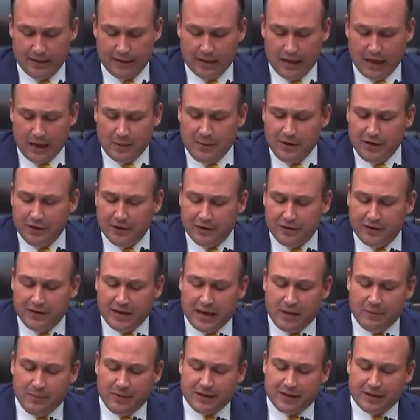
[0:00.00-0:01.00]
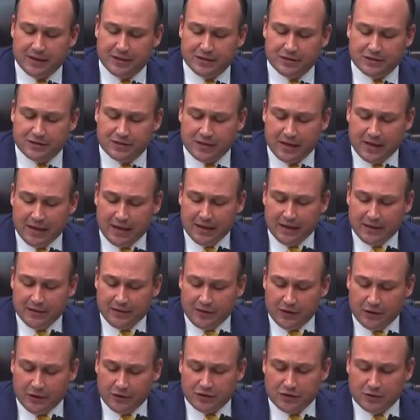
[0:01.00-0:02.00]
I'm here today because
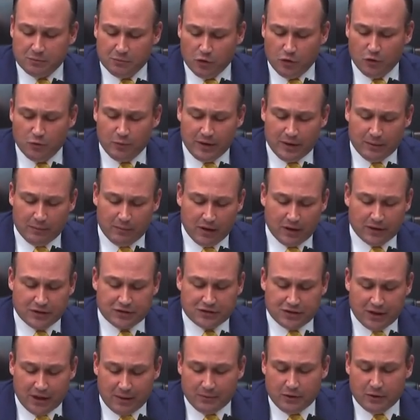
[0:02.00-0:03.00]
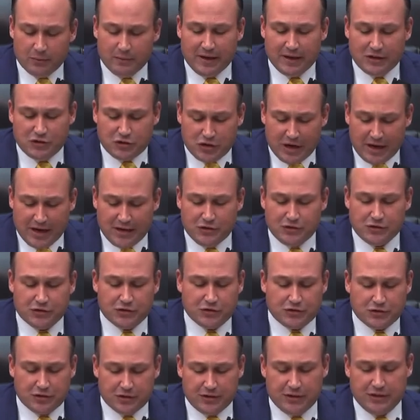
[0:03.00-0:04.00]
there is a movement among some to make
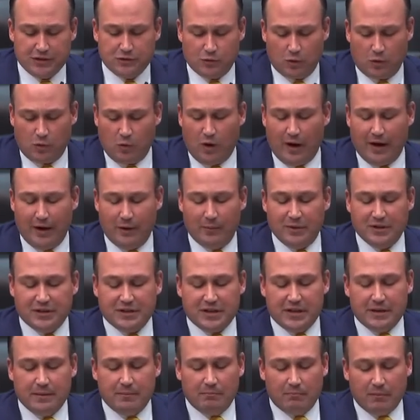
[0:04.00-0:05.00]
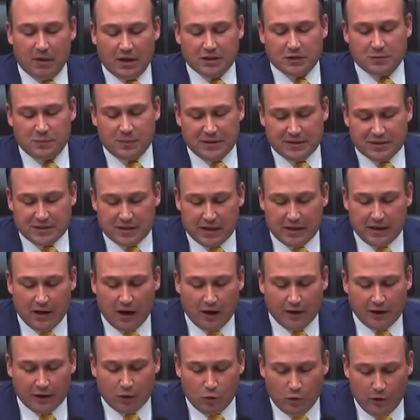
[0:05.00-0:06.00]
changes to these requirements, and it must be said
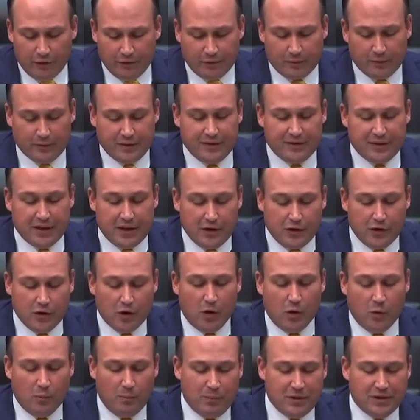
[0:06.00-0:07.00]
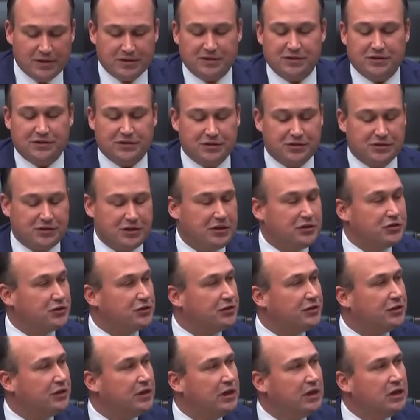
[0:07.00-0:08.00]
unequivocally that no business
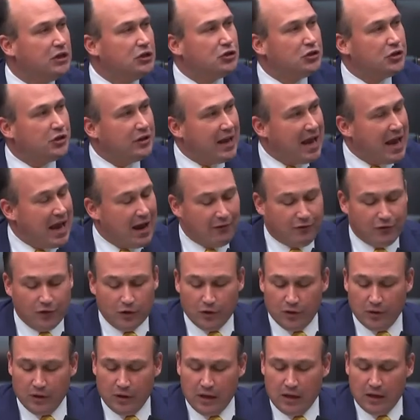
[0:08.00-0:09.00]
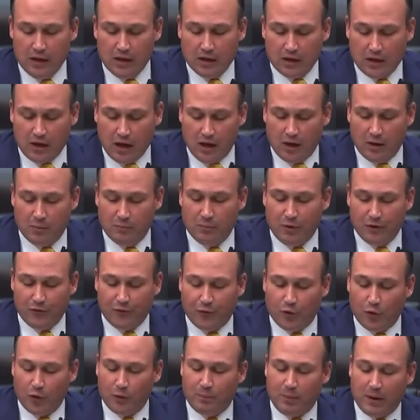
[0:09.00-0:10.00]
decision should ever come
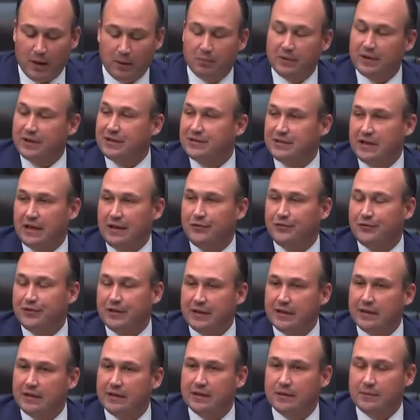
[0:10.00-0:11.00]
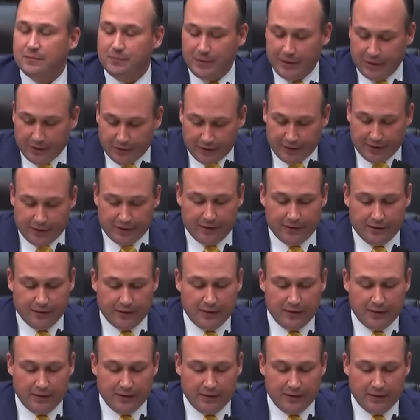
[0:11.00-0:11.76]
before public safety, period.